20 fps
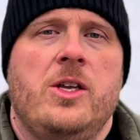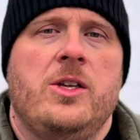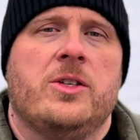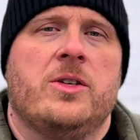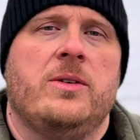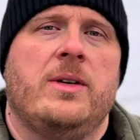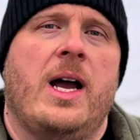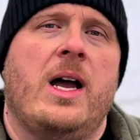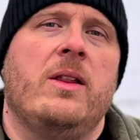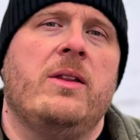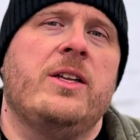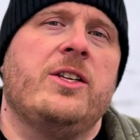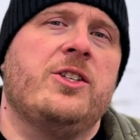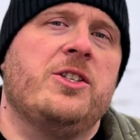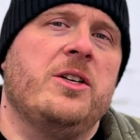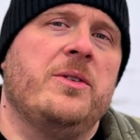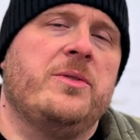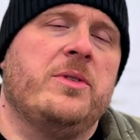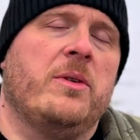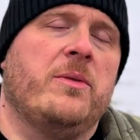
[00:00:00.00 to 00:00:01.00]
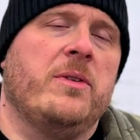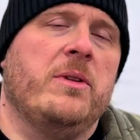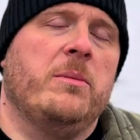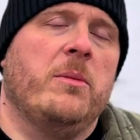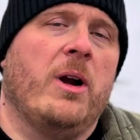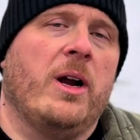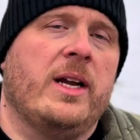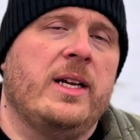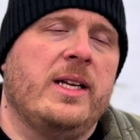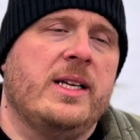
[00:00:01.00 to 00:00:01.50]
So now let's shift over to the
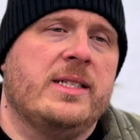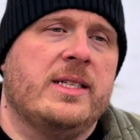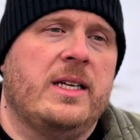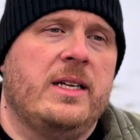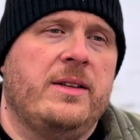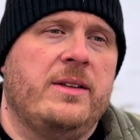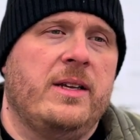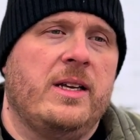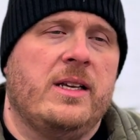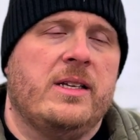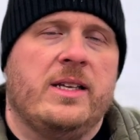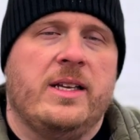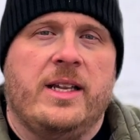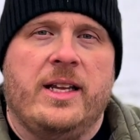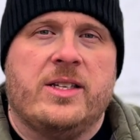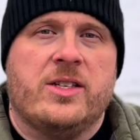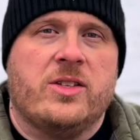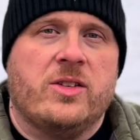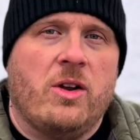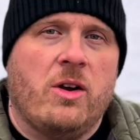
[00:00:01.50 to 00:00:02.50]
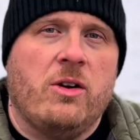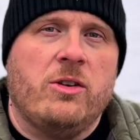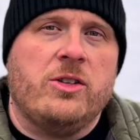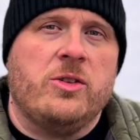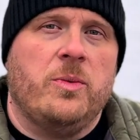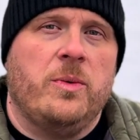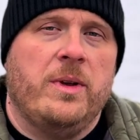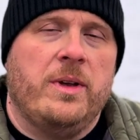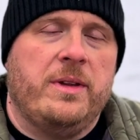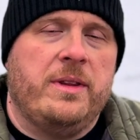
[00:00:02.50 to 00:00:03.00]
marketing side of things. It
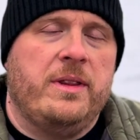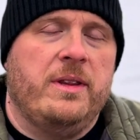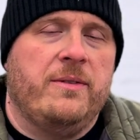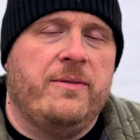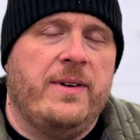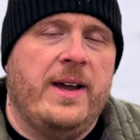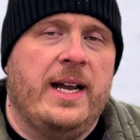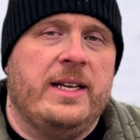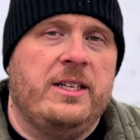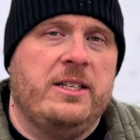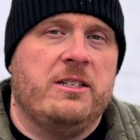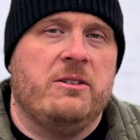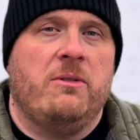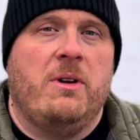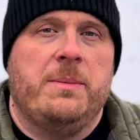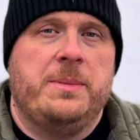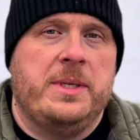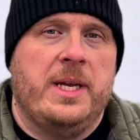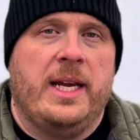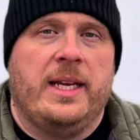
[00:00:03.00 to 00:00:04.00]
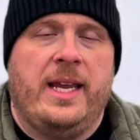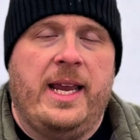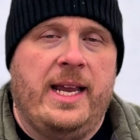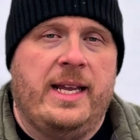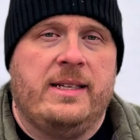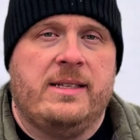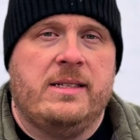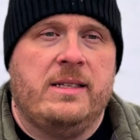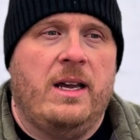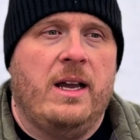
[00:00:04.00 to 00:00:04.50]
starts with the fact that your website
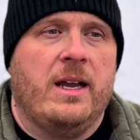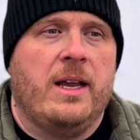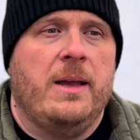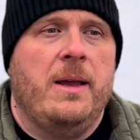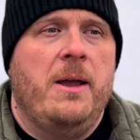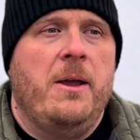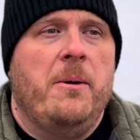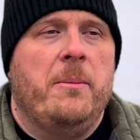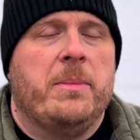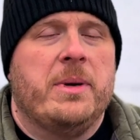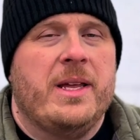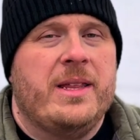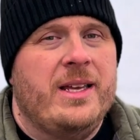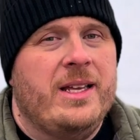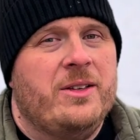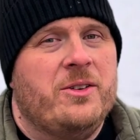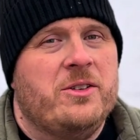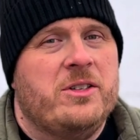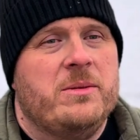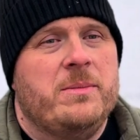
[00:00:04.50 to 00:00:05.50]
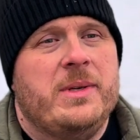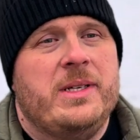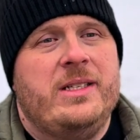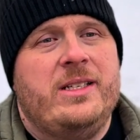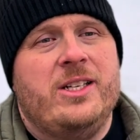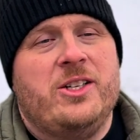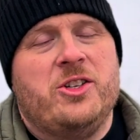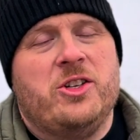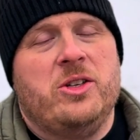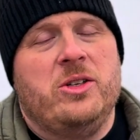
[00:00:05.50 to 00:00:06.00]
can't suck. But I think there's some
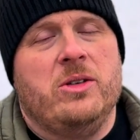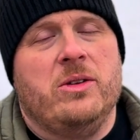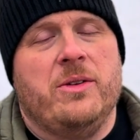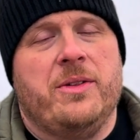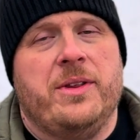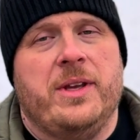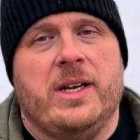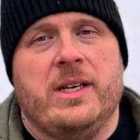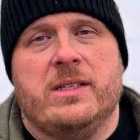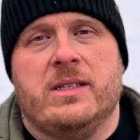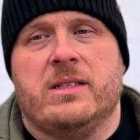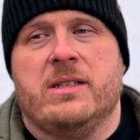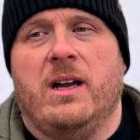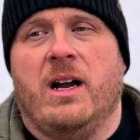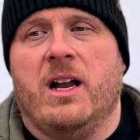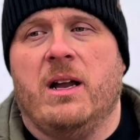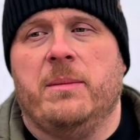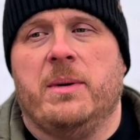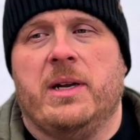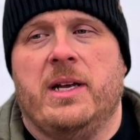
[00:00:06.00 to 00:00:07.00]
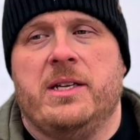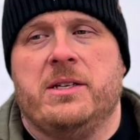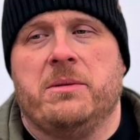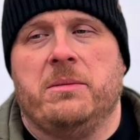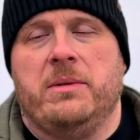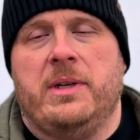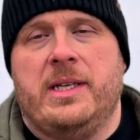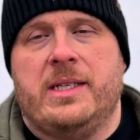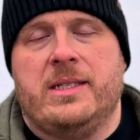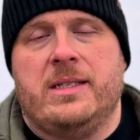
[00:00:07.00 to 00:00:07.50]
additional things to talk about as it
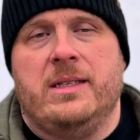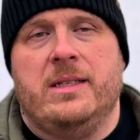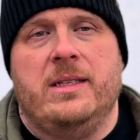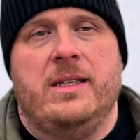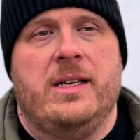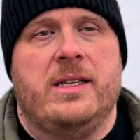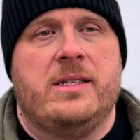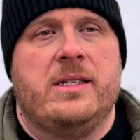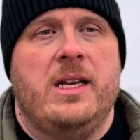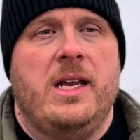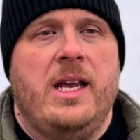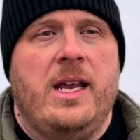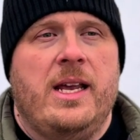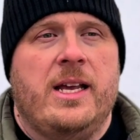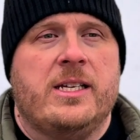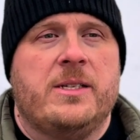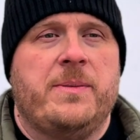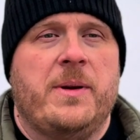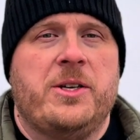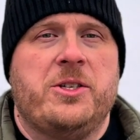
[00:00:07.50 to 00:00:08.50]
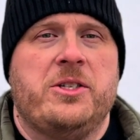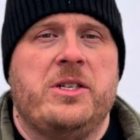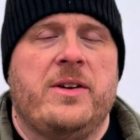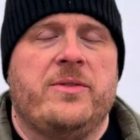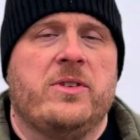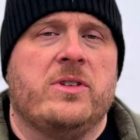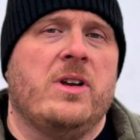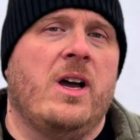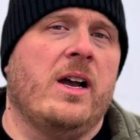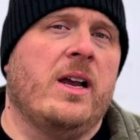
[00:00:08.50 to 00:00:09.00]
relates to this, especially
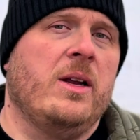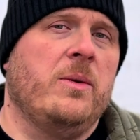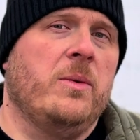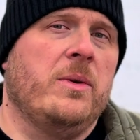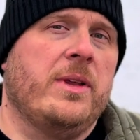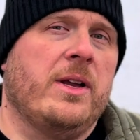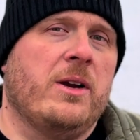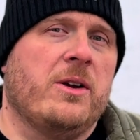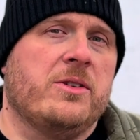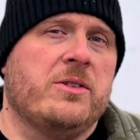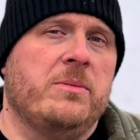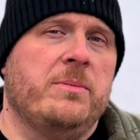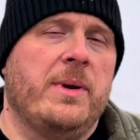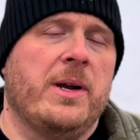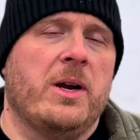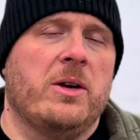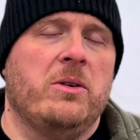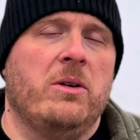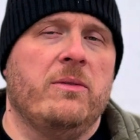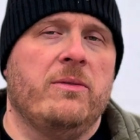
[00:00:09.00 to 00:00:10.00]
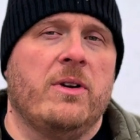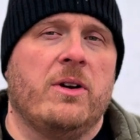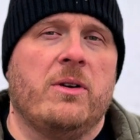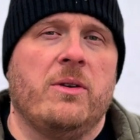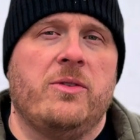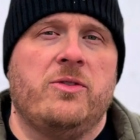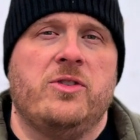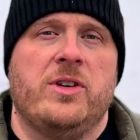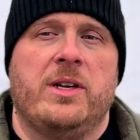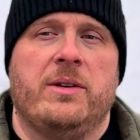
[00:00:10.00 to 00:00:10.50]
after talking with Harrison Barron over at
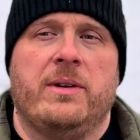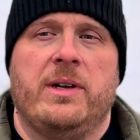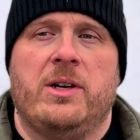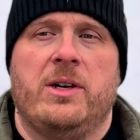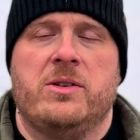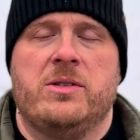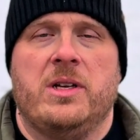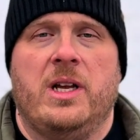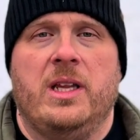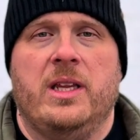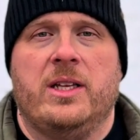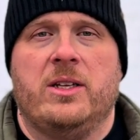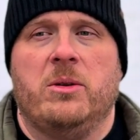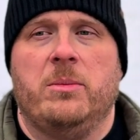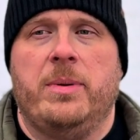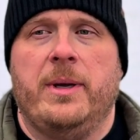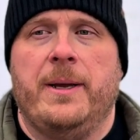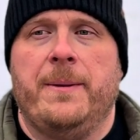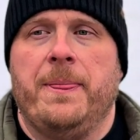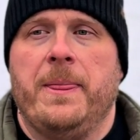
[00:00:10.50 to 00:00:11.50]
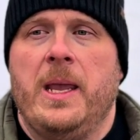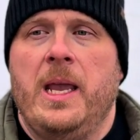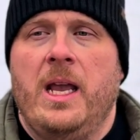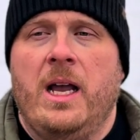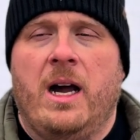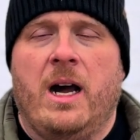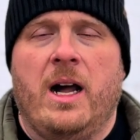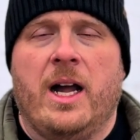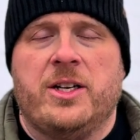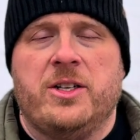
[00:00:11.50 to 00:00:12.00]
Growth Generators a little bit.
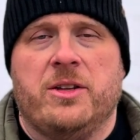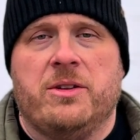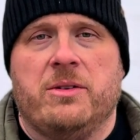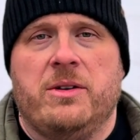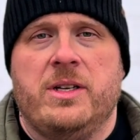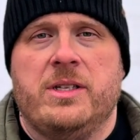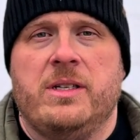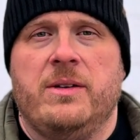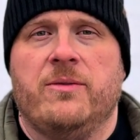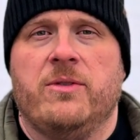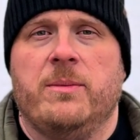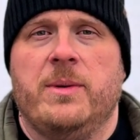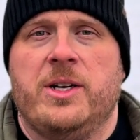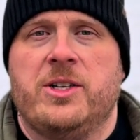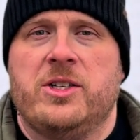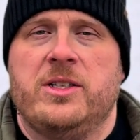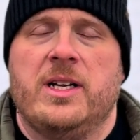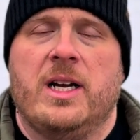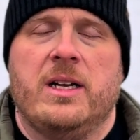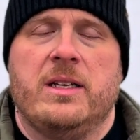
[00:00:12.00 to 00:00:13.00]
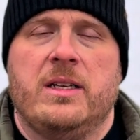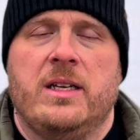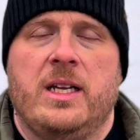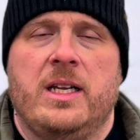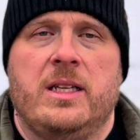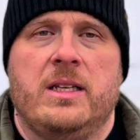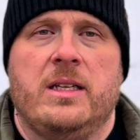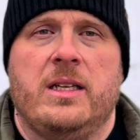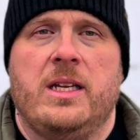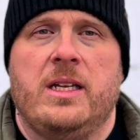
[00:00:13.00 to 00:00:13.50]
I'll actually throw his information down
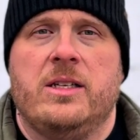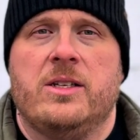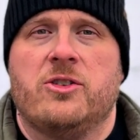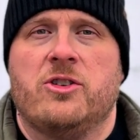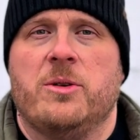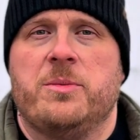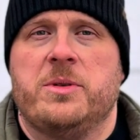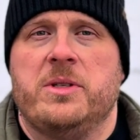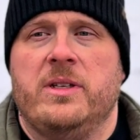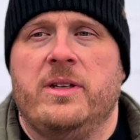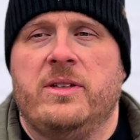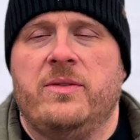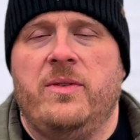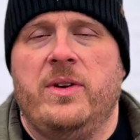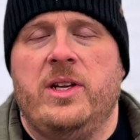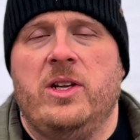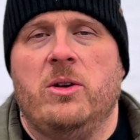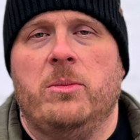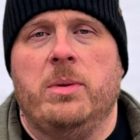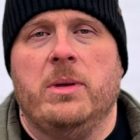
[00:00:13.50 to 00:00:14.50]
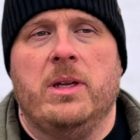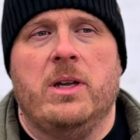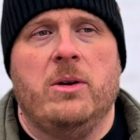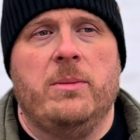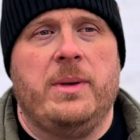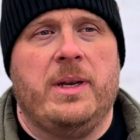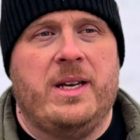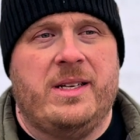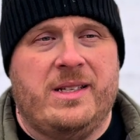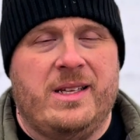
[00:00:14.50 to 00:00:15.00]
in the description of this video below
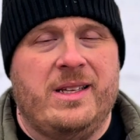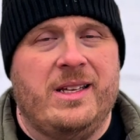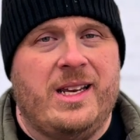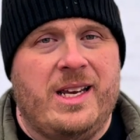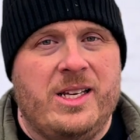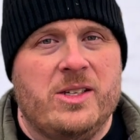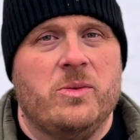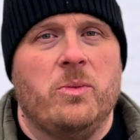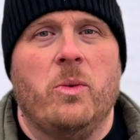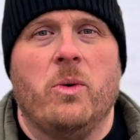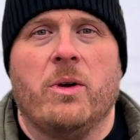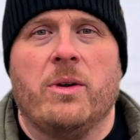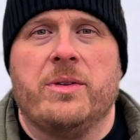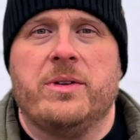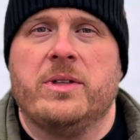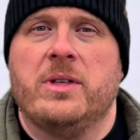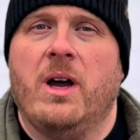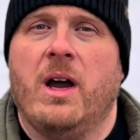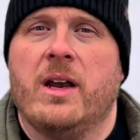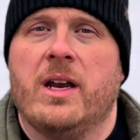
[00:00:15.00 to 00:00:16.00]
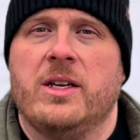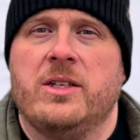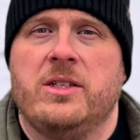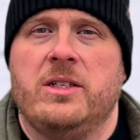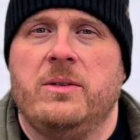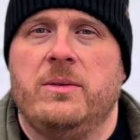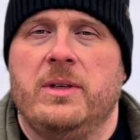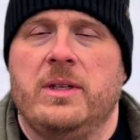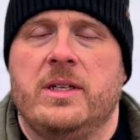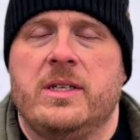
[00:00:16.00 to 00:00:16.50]
because I think he's worth talking
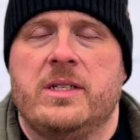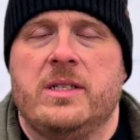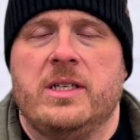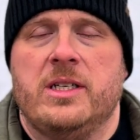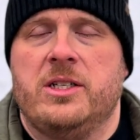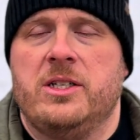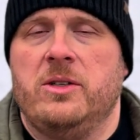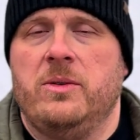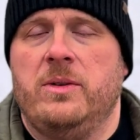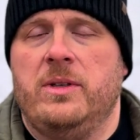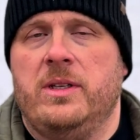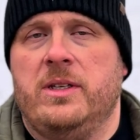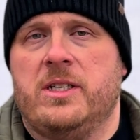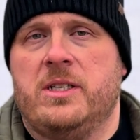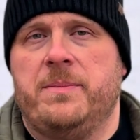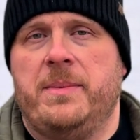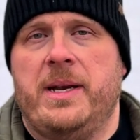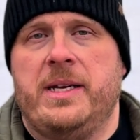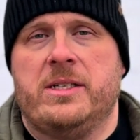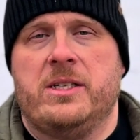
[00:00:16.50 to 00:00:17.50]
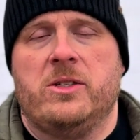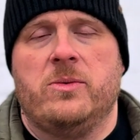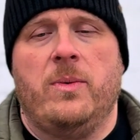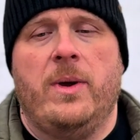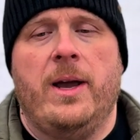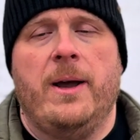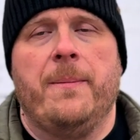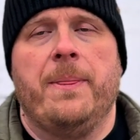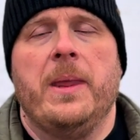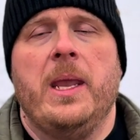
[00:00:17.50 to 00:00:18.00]
to and listening to in this space as
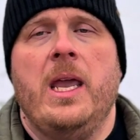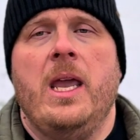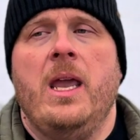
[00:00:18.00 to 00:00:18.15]
well.